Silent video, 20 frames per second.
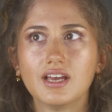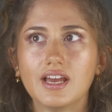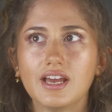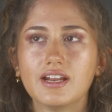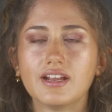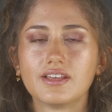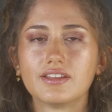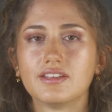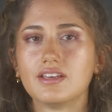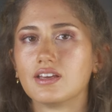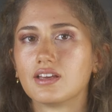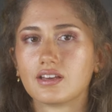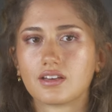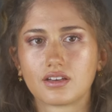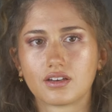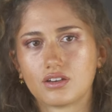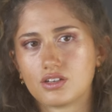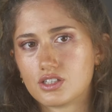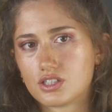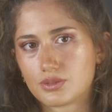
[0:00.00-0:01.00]
And I think,
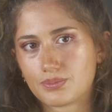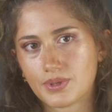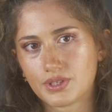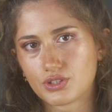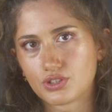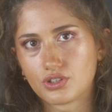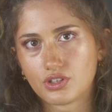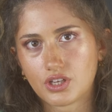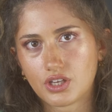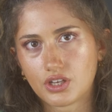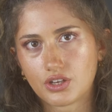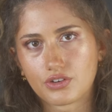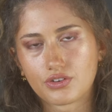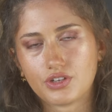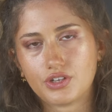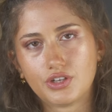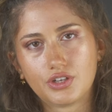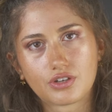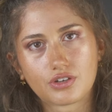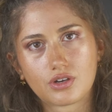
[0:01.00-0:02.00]
especially here
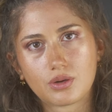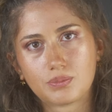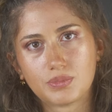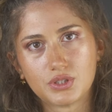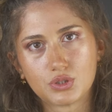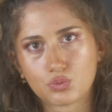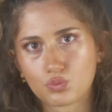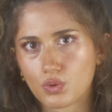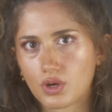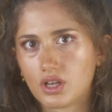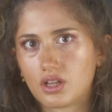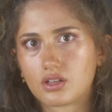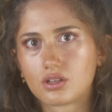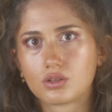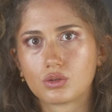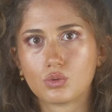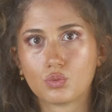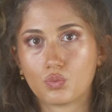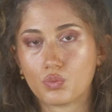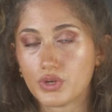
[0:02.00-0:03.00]
in Europe as
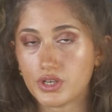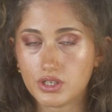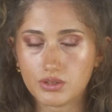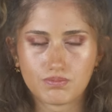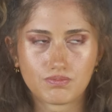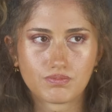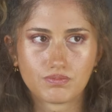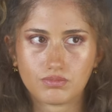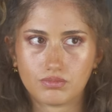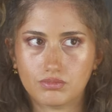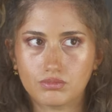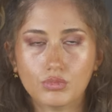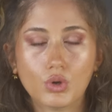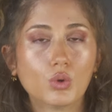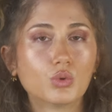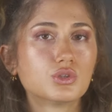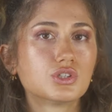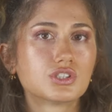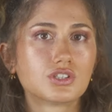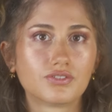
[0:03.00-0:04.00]
well,
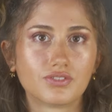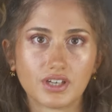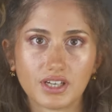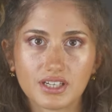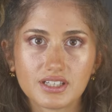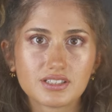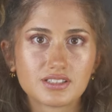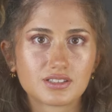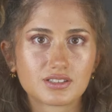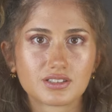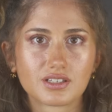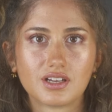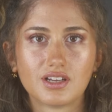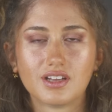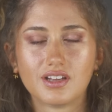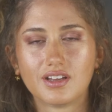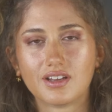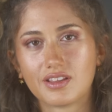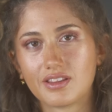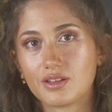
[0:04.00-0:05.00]
most of us
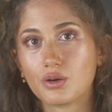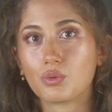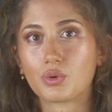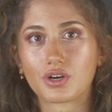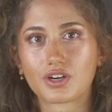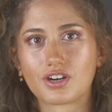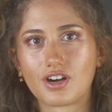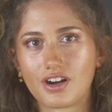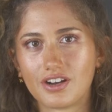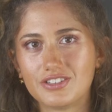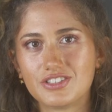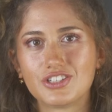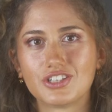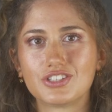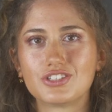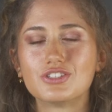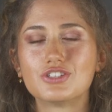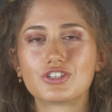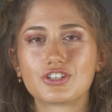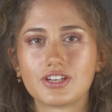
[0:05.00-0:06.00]
that were
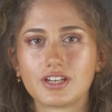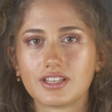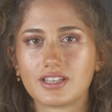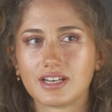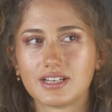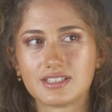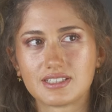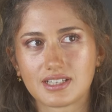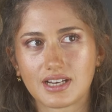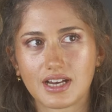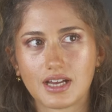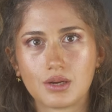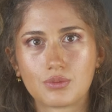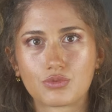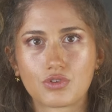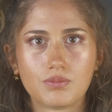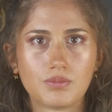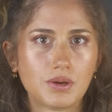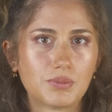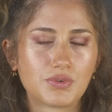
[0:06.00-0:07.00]
conscious during that time
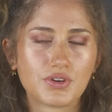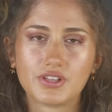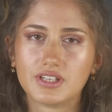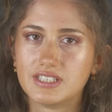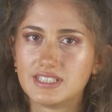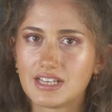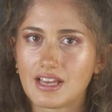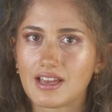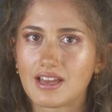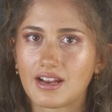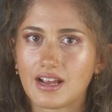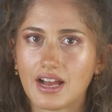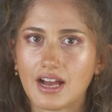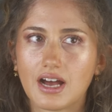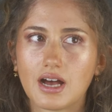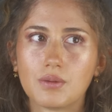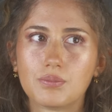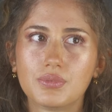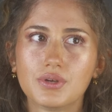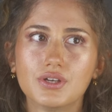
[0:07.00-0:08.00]
remember the day it
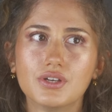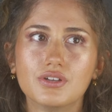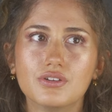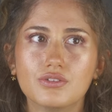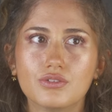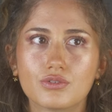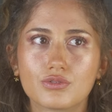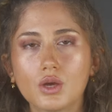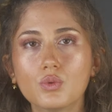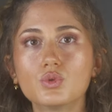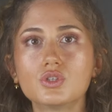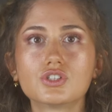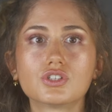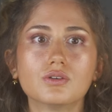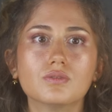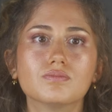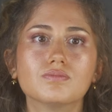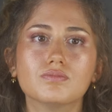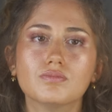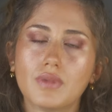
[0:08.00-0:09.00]
happened. It was
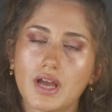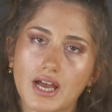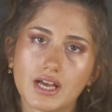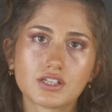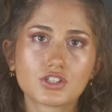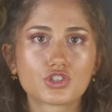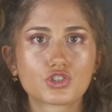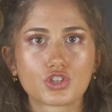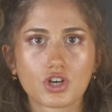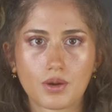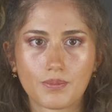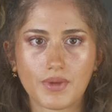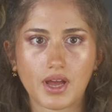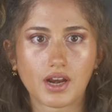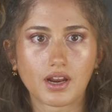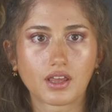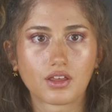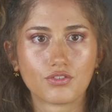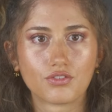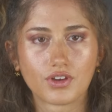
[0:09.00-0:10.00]
a mass
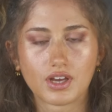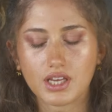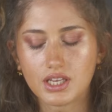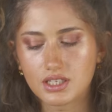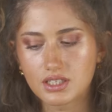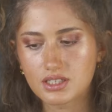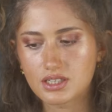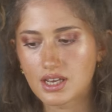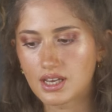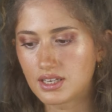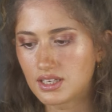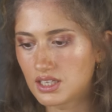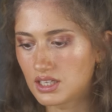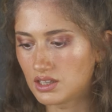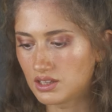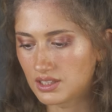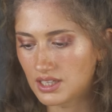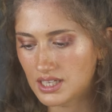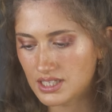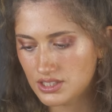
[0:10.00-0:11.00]
traumatic event, and
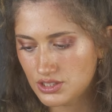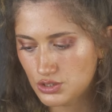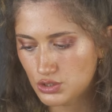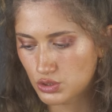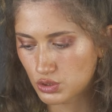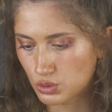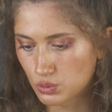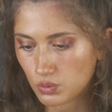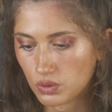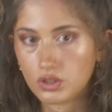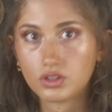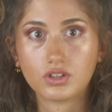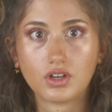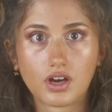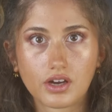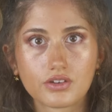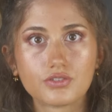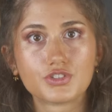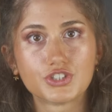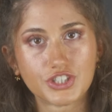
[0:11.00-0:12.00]
it led to a
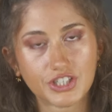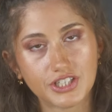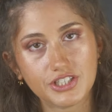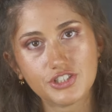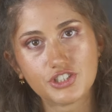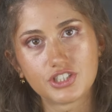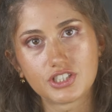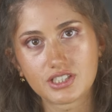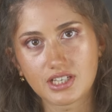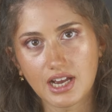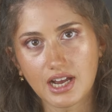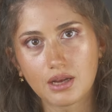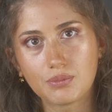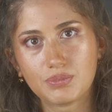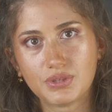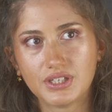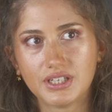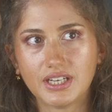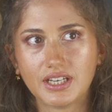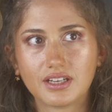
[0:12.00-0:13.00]
lot of changes
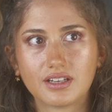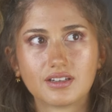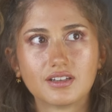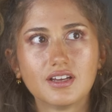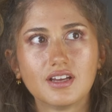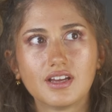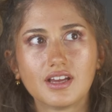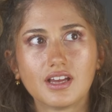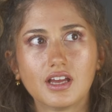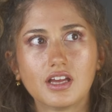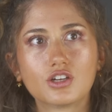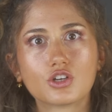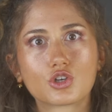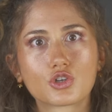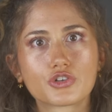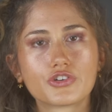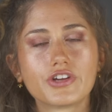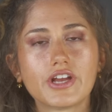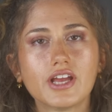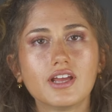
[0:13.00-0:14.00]
happening and
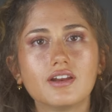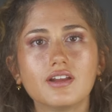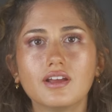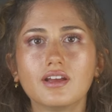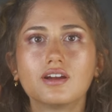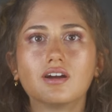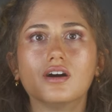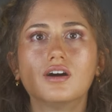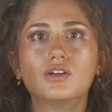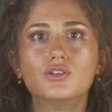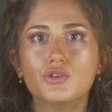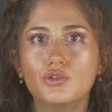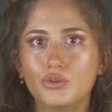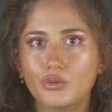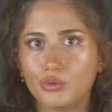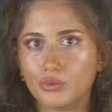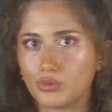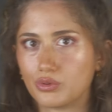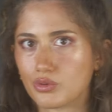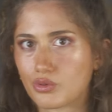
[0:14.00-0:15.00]
creating a
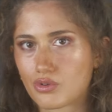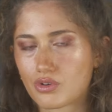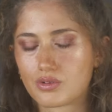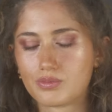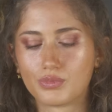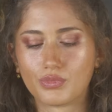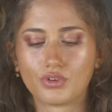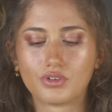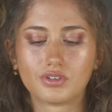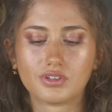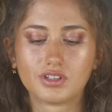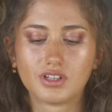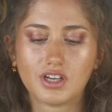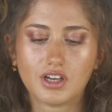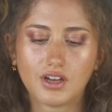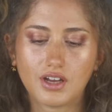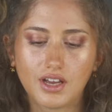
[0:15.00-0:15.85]
new normal.